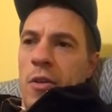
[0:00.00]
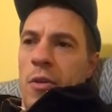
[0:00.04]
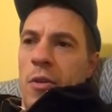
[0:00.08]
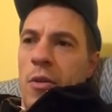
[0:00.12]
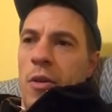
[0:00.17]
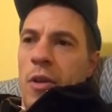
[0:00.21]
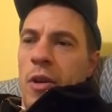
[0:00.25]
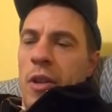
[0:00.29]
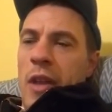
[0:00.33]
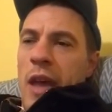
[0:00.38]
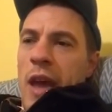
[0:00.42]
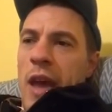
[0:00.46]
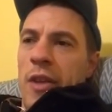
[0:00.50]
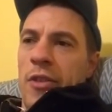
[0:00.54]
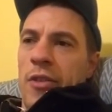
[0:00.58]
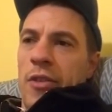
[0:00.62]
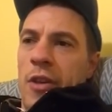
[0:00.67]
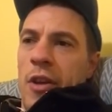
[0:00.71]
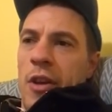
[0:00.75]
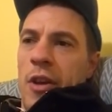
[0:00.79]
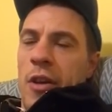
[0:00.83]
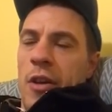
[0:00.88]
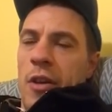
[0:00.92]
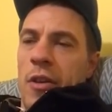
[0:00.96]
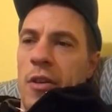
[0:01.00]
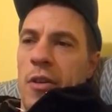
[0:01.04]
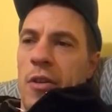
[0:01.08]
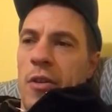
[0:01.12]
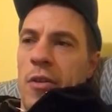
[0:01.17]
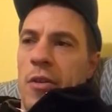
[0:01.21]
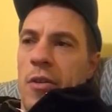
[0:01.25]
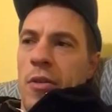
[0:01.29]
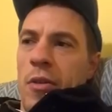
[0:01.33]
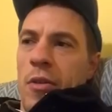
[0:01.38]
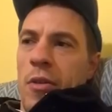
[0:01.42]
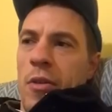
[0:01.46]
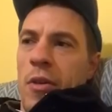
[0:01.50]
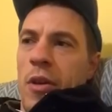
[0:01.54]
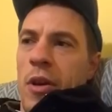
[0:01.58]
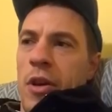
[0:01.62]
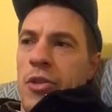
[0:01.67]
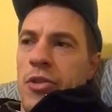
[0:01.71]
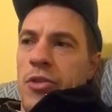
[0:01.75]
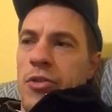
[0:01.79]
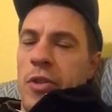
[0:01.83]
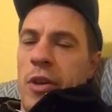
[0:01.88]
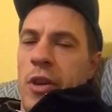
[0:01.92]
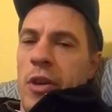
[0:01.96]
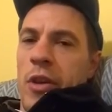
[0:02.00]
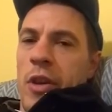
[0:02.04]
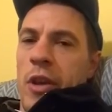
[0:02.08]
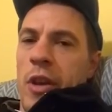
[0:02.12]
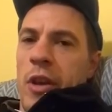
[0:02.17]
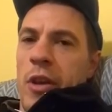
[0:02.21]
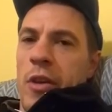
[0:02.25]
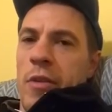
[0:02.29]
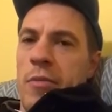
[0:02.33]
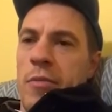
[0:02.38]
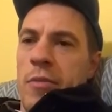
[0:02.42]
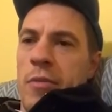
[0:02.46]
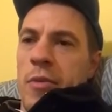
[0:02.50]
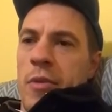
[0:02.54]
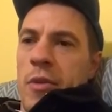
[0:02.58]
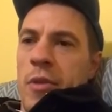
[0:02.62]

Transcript: or Alaska or Australia,